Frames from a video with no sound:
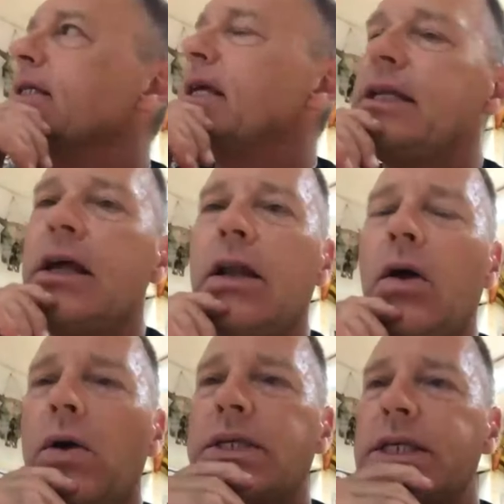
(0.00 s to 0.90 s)
Santa
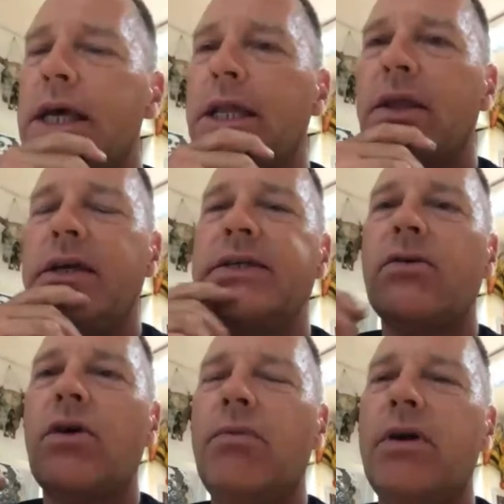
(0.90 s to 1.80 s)
Claus and the
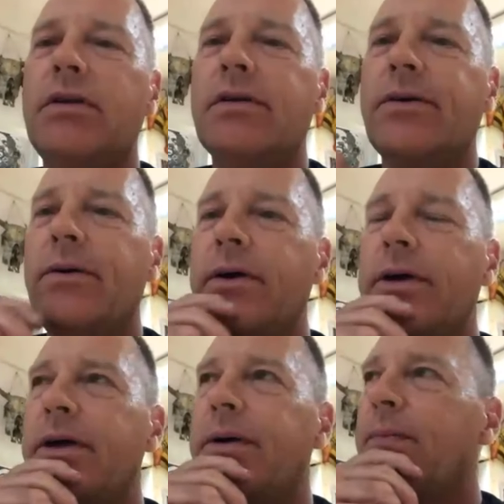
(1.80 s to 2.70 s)
Easter Rabbit,
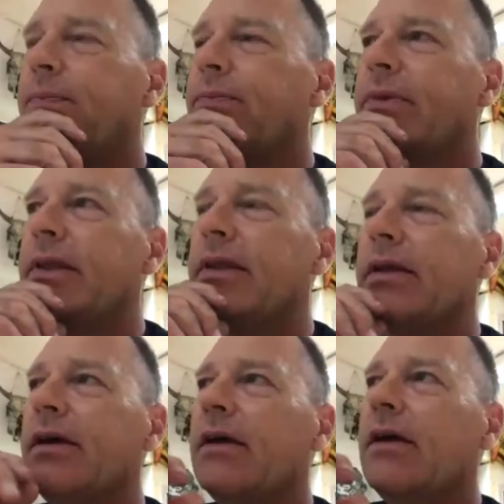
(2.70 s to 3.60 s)
um,
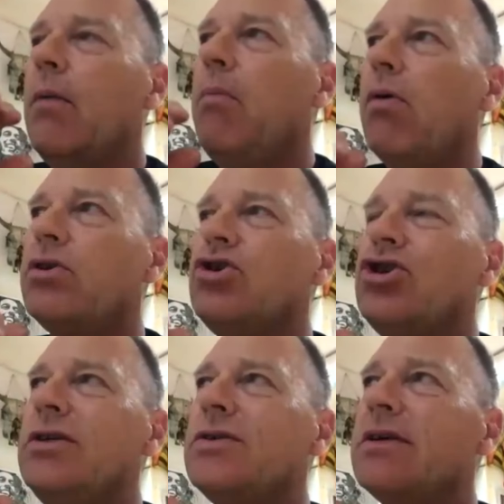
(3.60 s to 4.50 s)
about
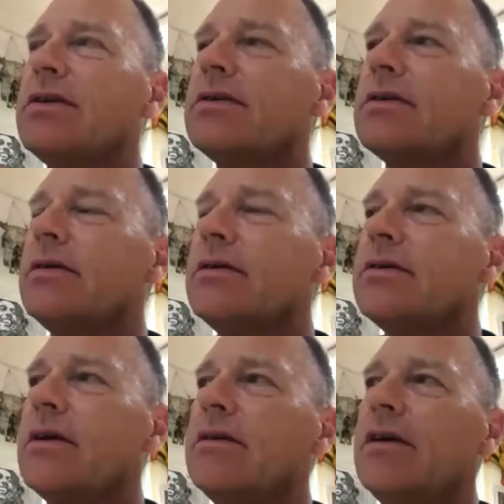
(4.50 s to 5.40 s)
Jesus
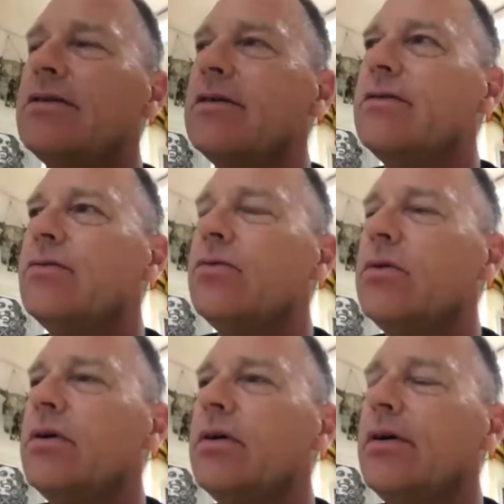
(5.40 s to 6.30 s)
is addicted
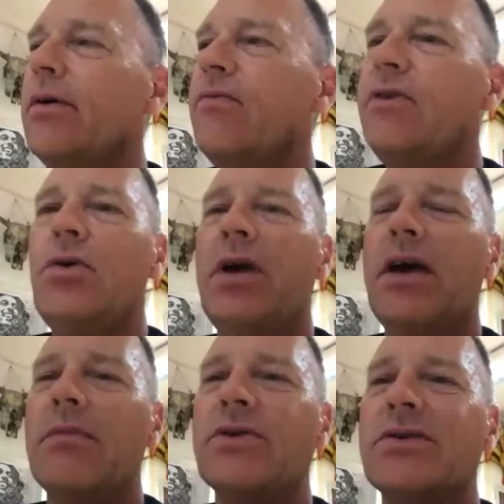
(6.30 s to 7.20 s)
to um, video
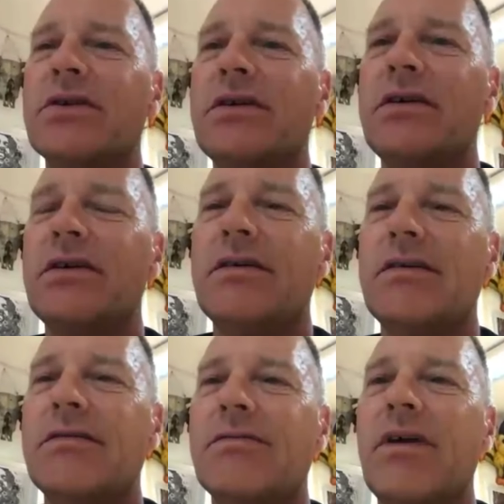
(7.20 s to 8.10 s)
games.
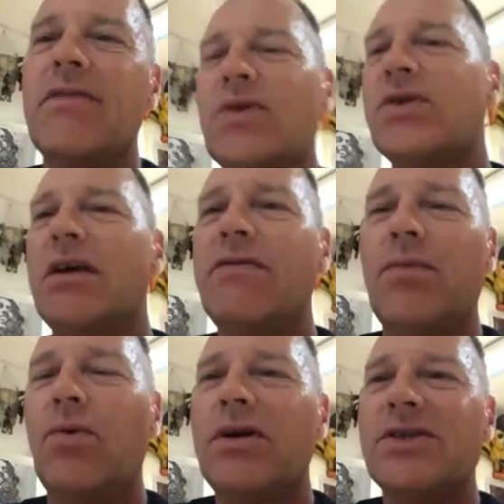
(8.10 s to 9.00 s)
Uh, they have to save
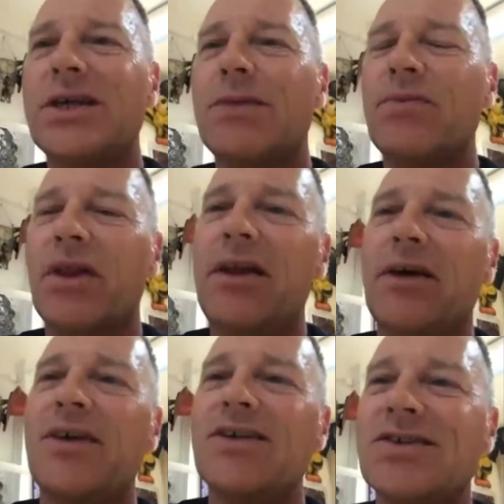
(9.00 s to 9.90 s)
the world, something
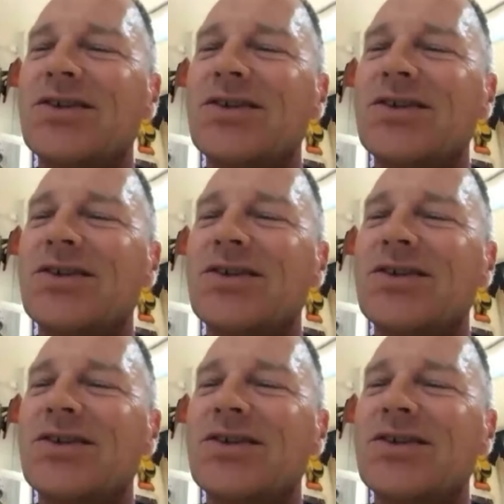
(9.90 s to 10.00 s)
like this.